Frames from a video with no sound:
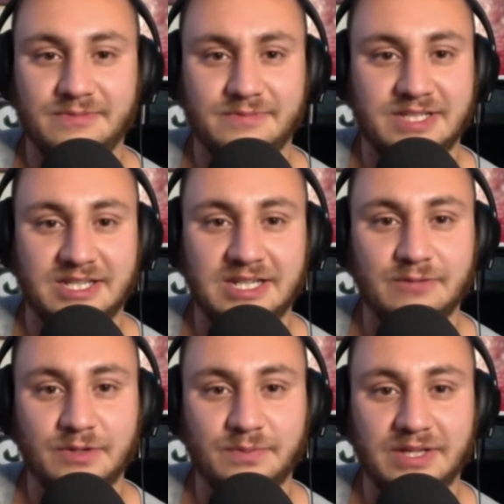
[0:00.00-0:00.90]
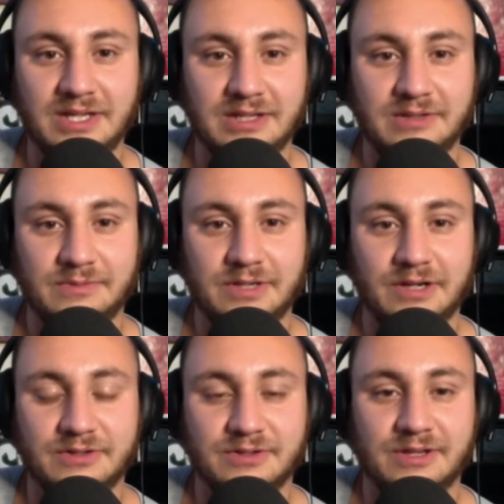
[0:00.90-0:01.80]
teen would be,
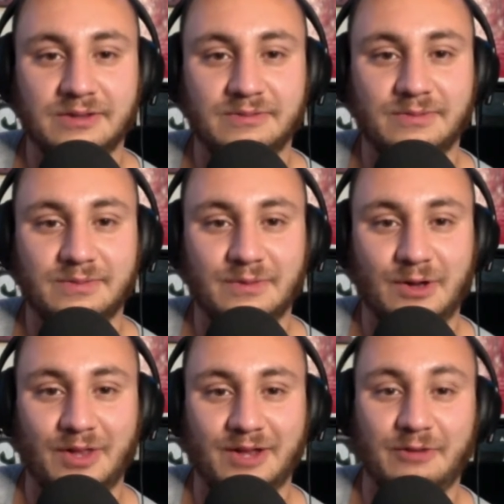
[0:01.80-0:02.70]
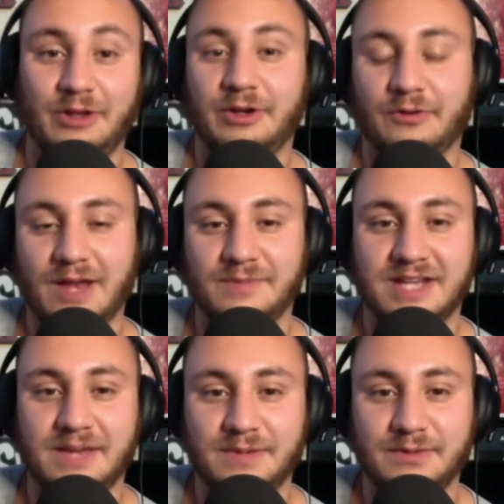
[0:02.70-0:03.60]
during all that. Well, in a Rob
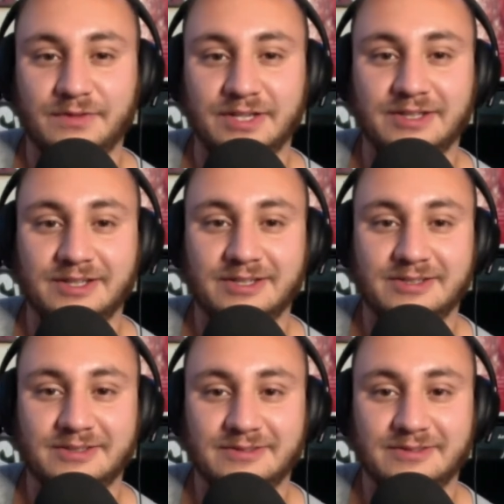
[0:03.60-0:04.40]
Zombie movie, at least.